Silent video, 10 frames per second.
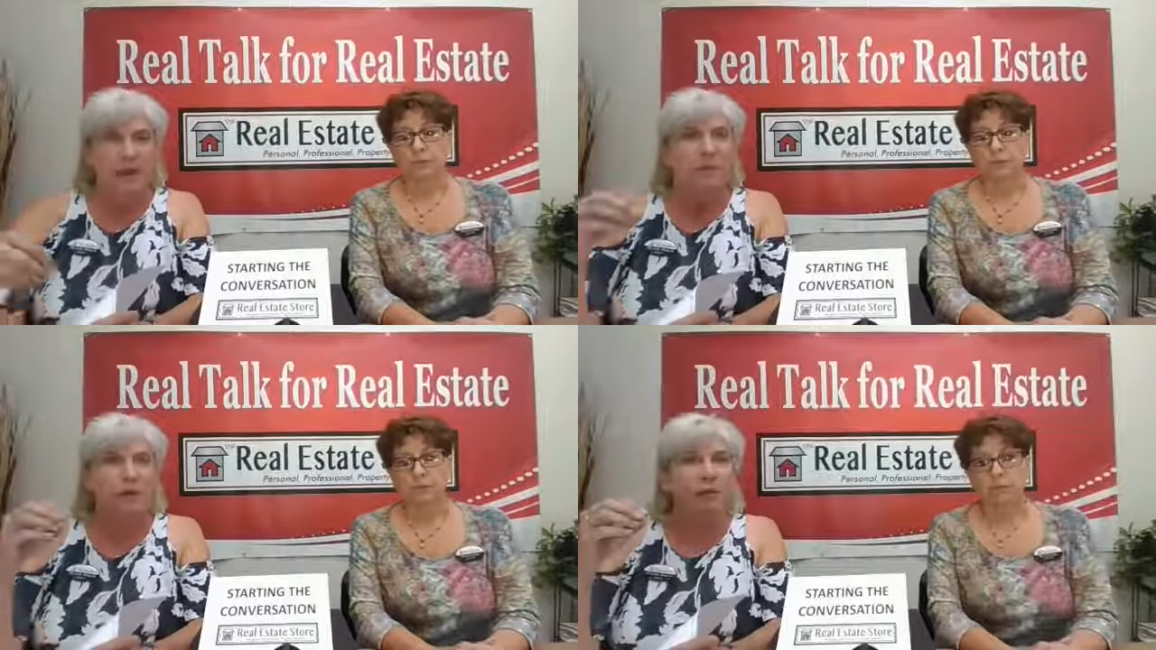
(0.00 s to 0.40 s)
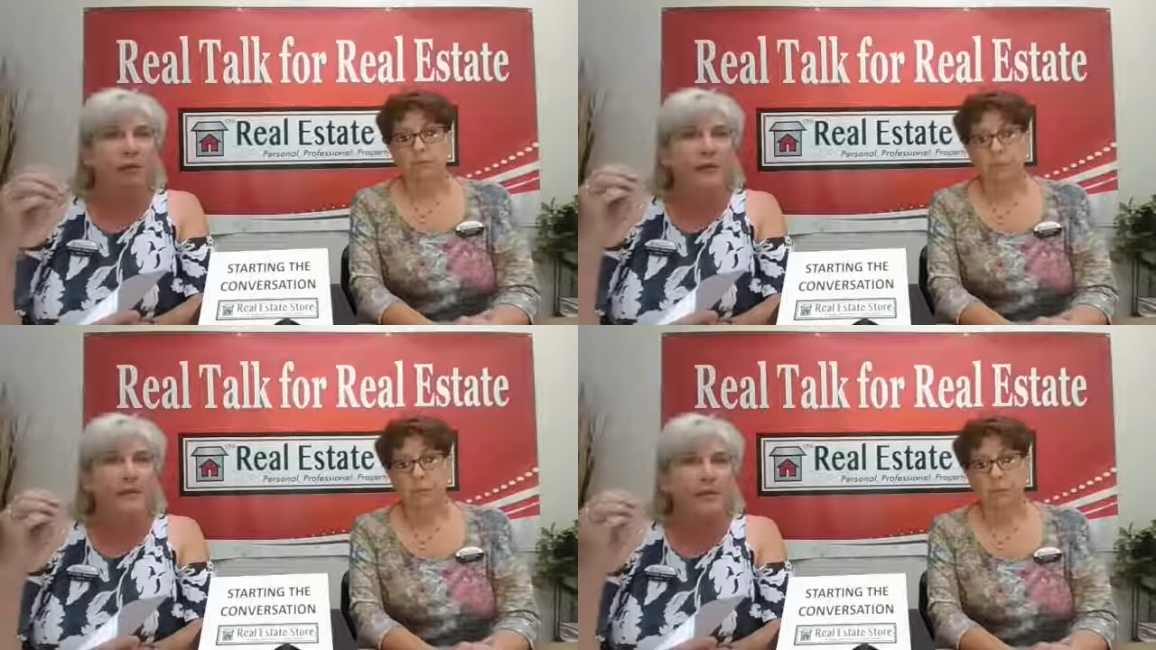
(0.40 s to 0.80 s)
Speaker 1: But if
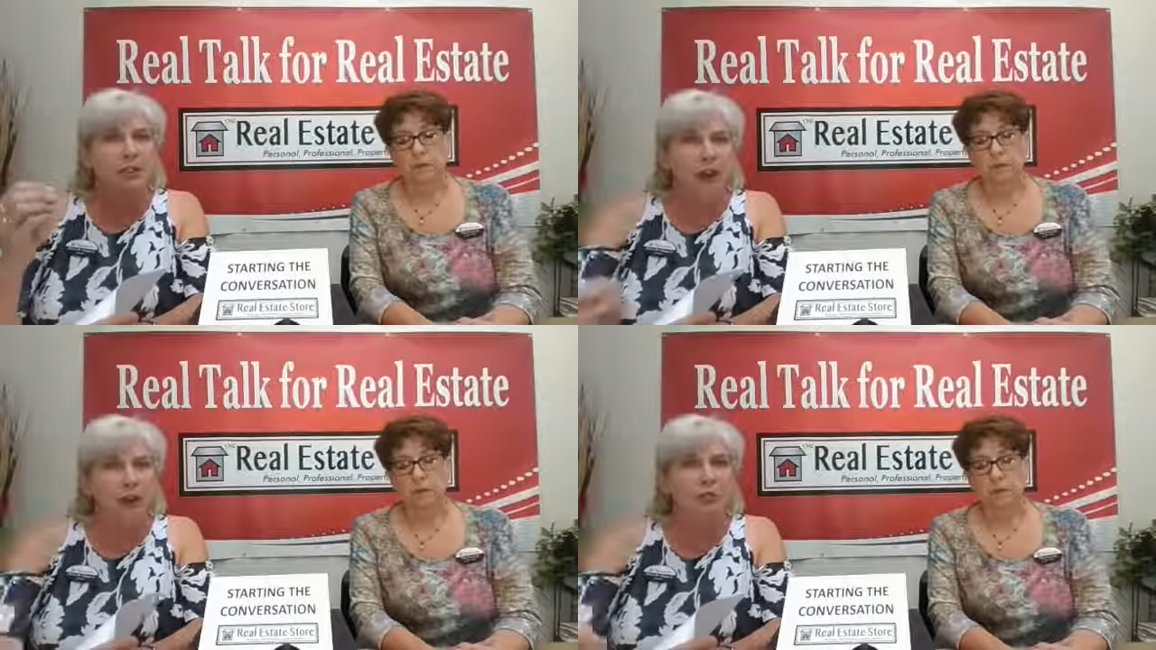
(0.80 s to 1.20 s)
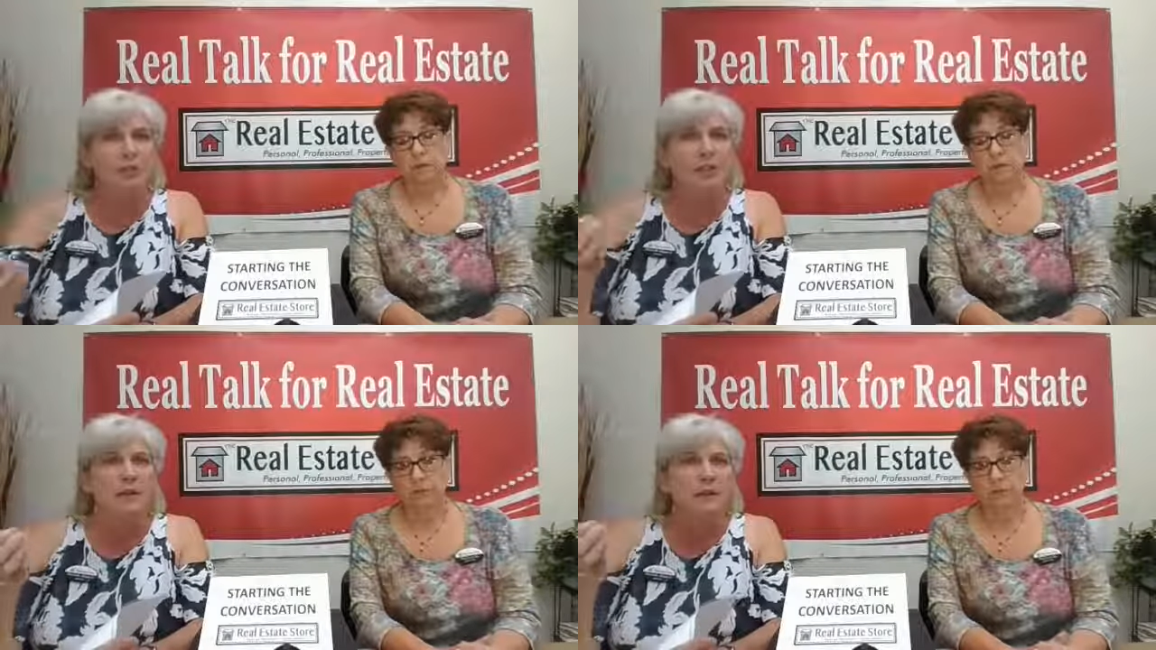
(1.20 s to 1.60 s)
we don't
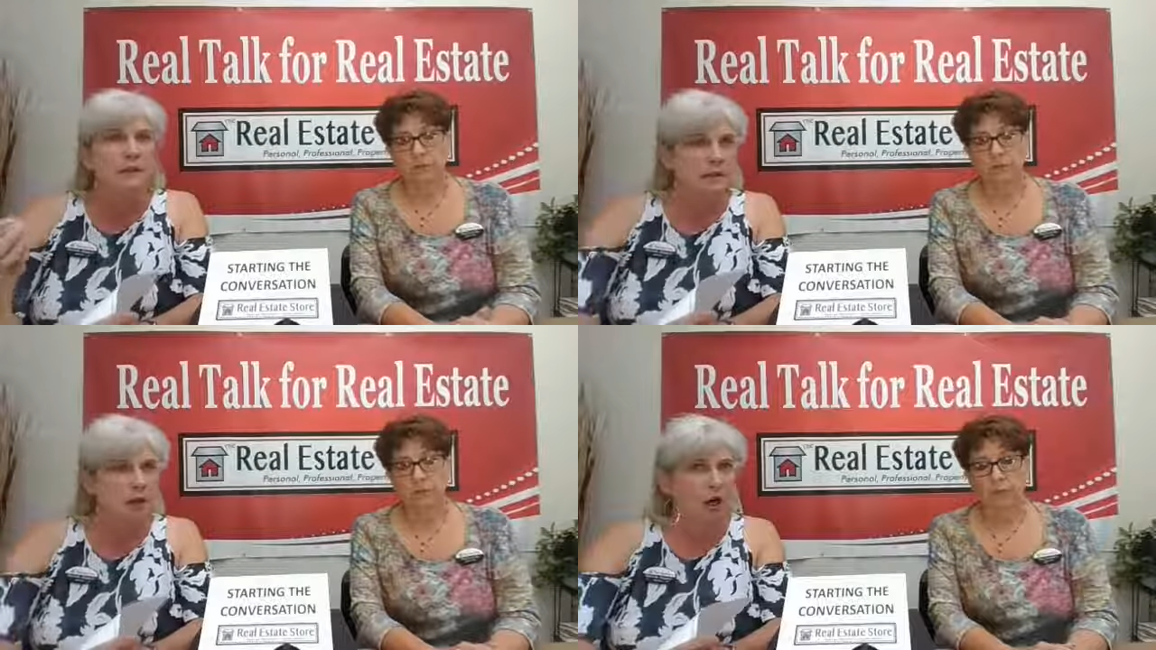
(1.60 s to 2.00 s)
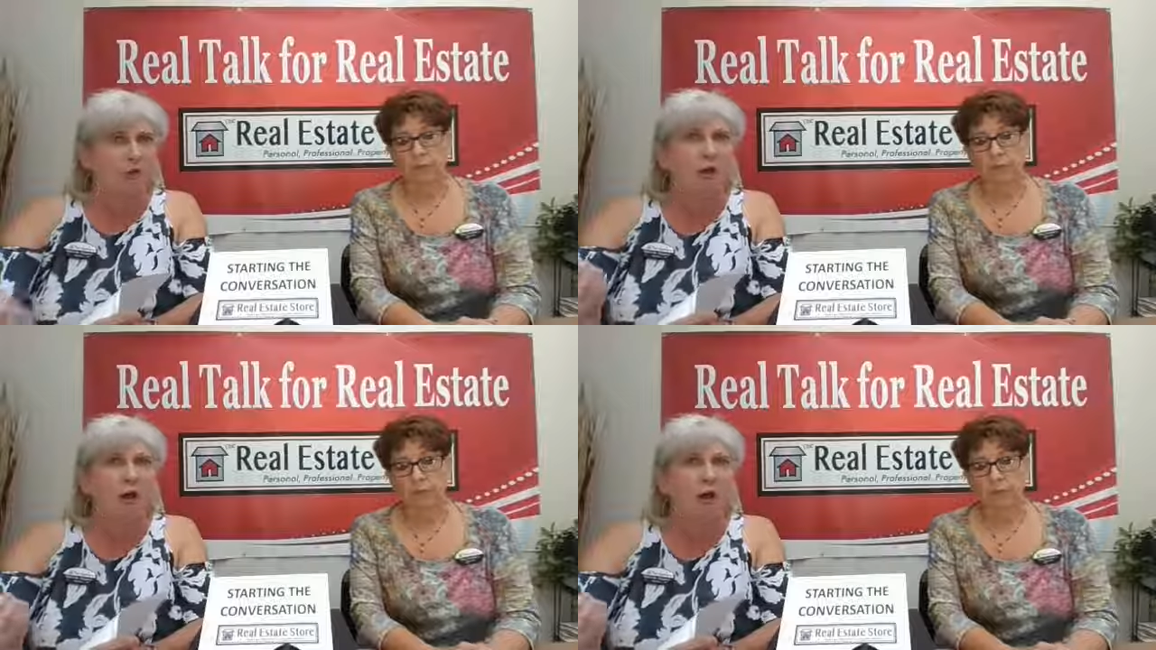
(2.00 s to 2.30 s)
start the